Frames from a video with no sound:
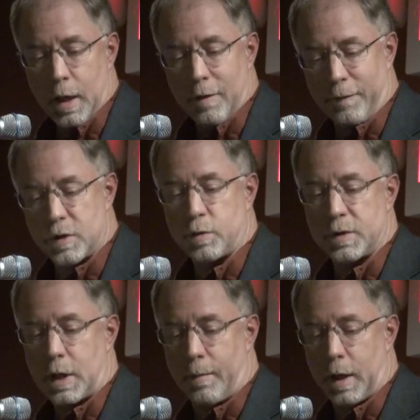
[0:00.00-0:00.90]
first
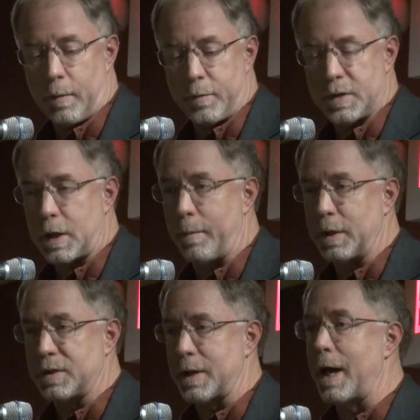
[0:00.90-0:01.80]
one's coming up this
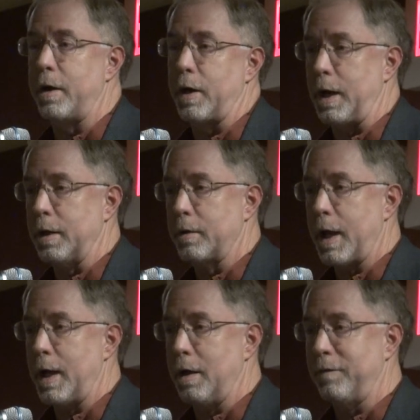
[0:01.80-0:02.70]
coming Saturday,
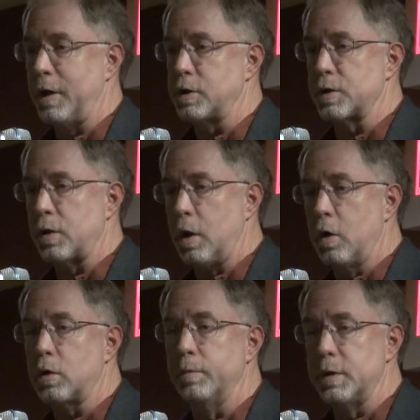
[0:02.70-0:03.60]
and it features all
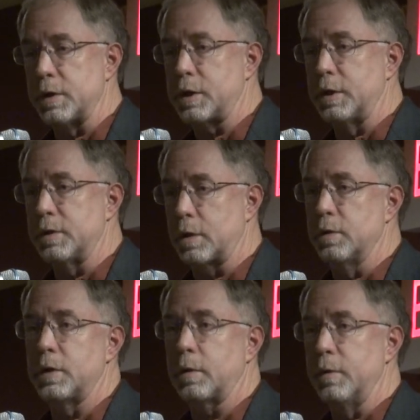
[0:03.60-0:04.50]
local musicians,
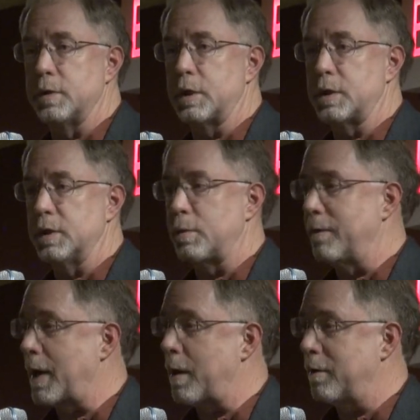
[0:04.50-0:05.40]
acoustic musicians. We
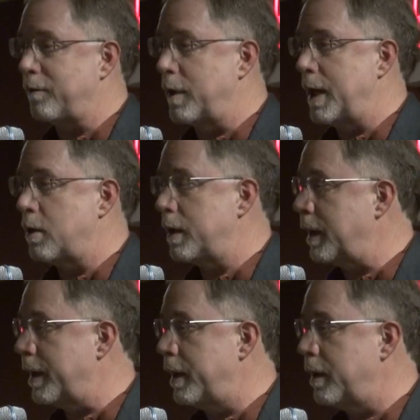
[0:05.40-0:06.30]
have Gary Frenay and Artie
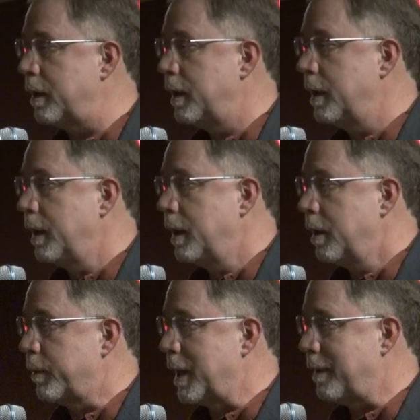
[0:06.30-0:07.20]
Lenin,
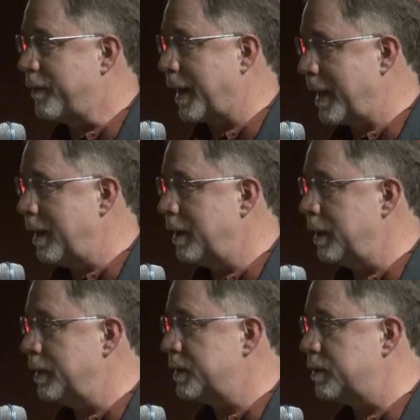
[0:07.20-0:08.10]
we have the
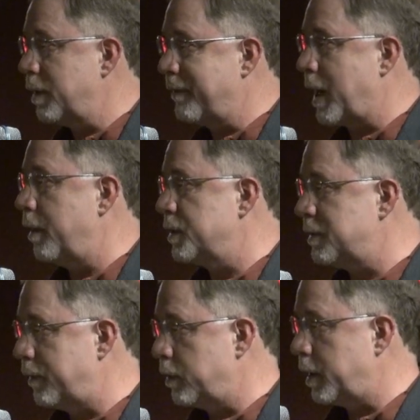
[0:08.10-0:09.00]
Kennedys, we have Karen
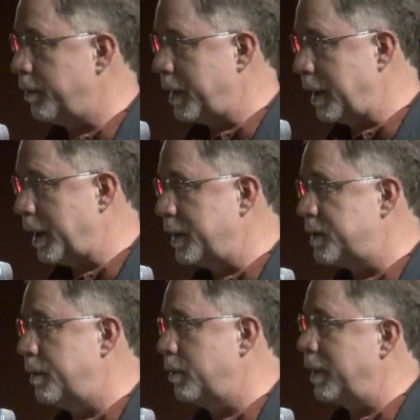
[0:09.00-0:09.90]
Savoca and Pete
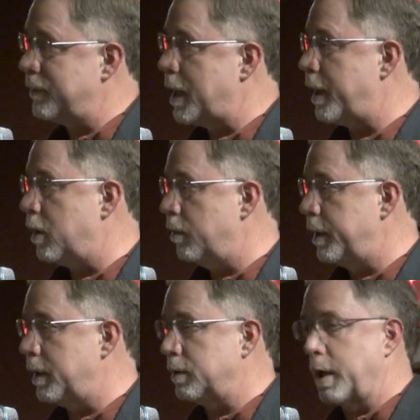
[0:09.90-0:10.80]
Heitzman, we have Todd
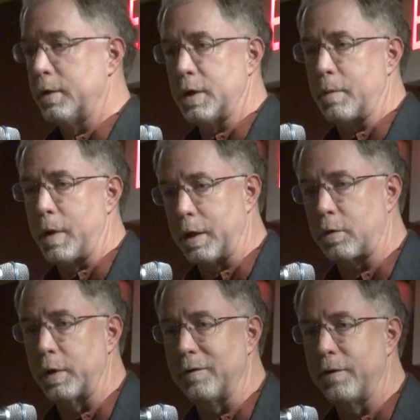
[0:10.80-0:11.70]
Hobin and, and Doug
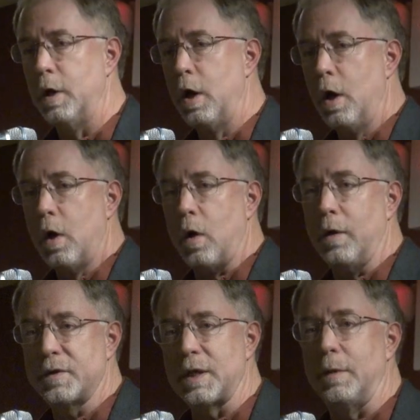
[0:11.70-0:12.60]
Moncrief, all
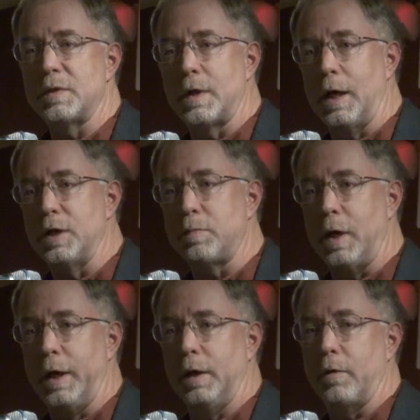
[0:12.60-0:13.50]
on the same stage
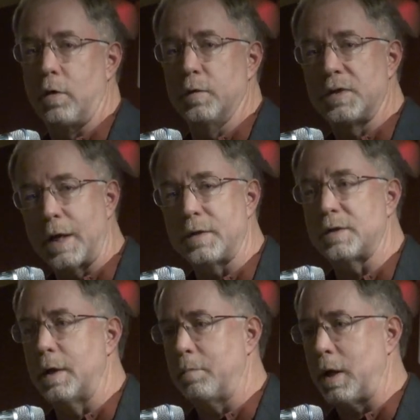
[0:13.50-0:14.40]
playing their own
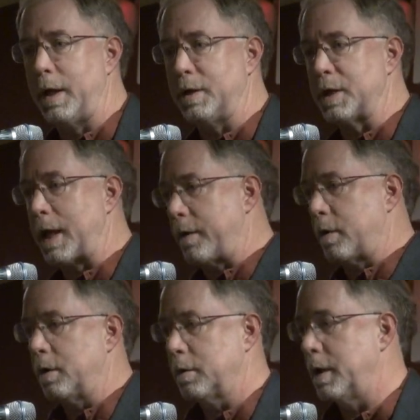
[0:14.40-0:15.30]
sets and then playing
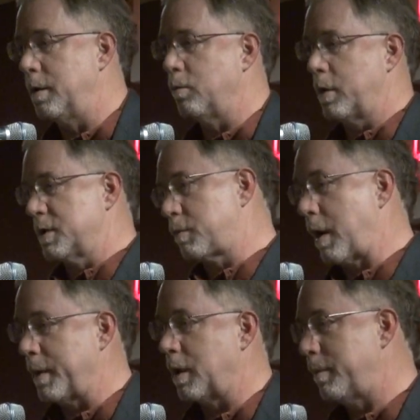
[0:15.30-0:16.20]
together in what is
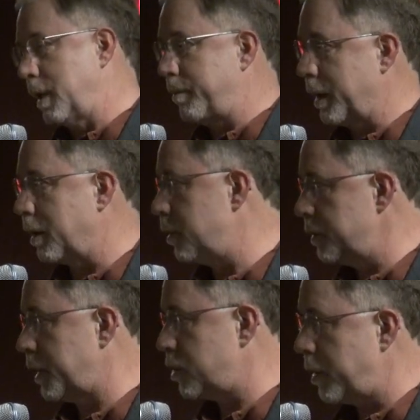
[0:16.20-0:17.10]
probably going to be a big
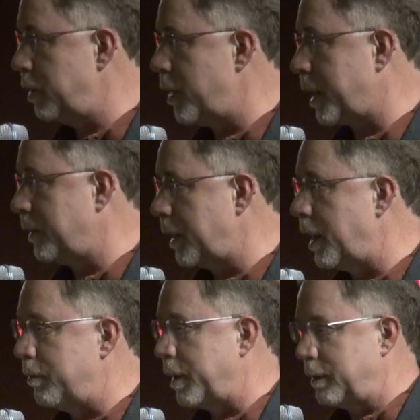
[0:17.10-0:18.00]
acoustic train wreck at the
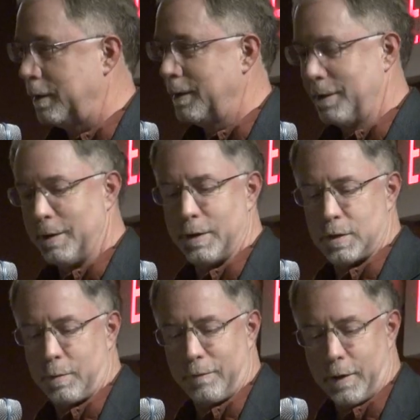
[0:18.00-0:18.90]
end, but it
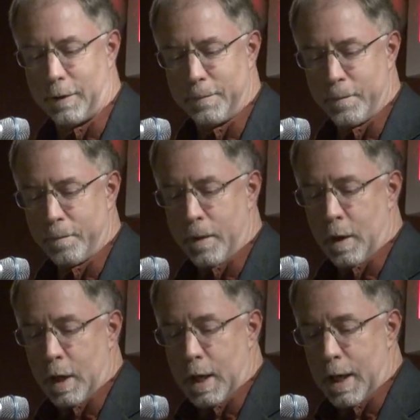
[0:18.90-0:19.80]
should be fun.
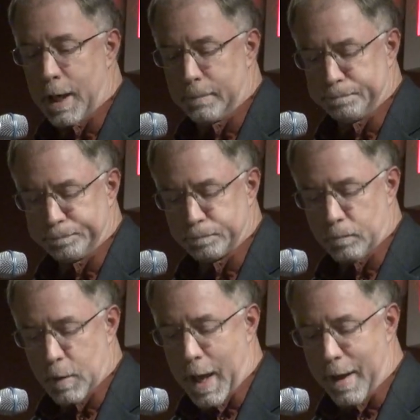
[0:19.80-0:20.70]
Um,
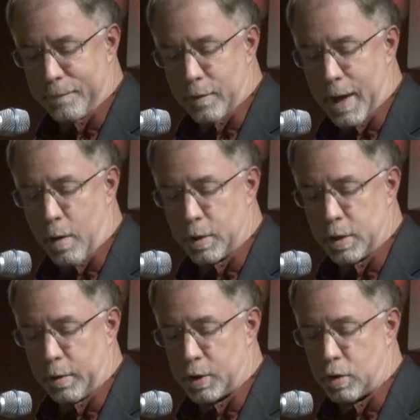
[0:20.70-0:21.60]
after that, we're
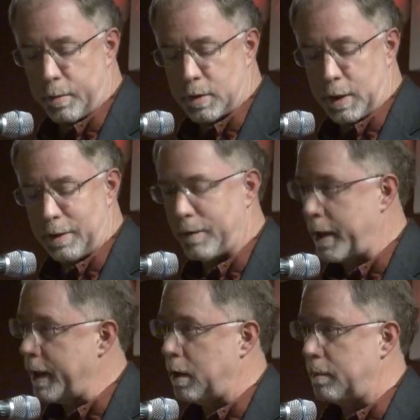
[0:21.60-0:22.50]
doing a tribute to
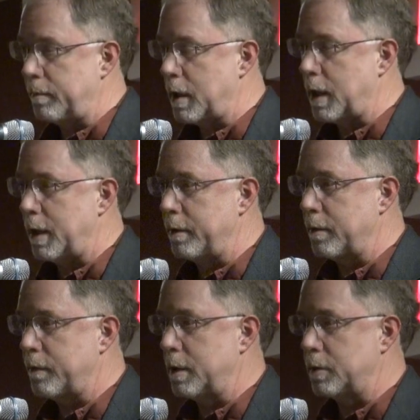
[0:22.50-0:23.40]
Levon Helm on
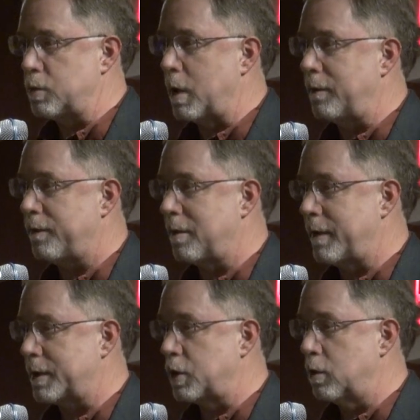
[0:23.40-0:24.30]
the 12th of
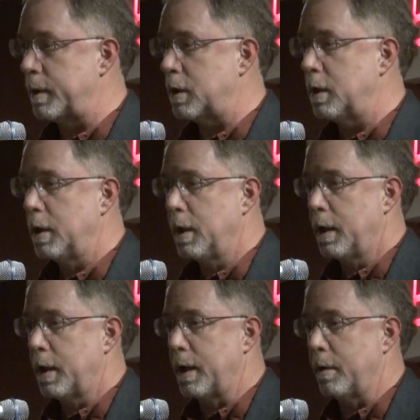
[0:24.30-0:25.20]
October
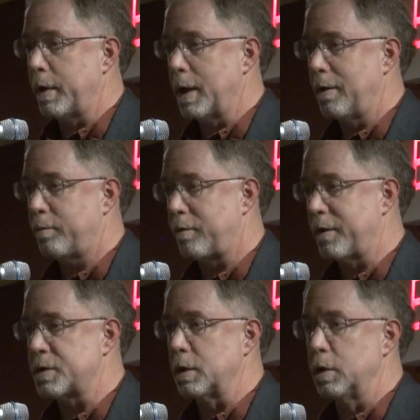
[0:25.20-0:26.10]
and we have
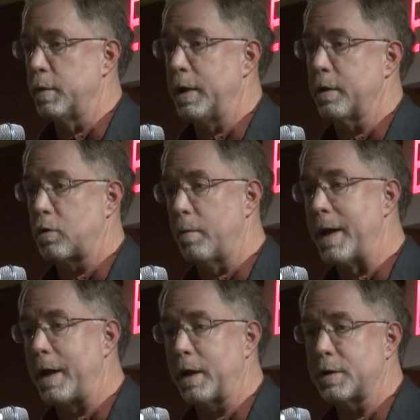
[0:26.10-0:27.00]
Professor Louie and the
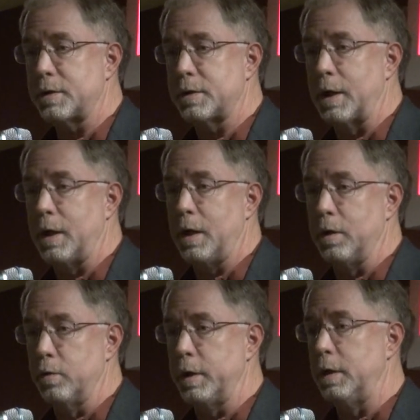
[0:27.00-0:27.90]
Crowmatix. Uh,
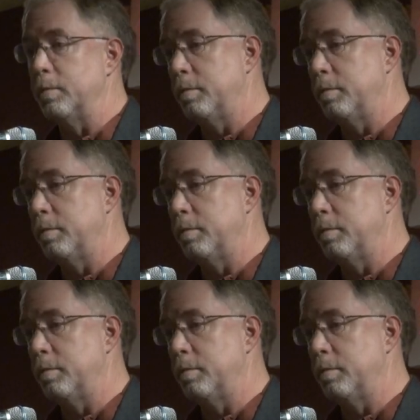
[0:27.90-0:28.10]
Louie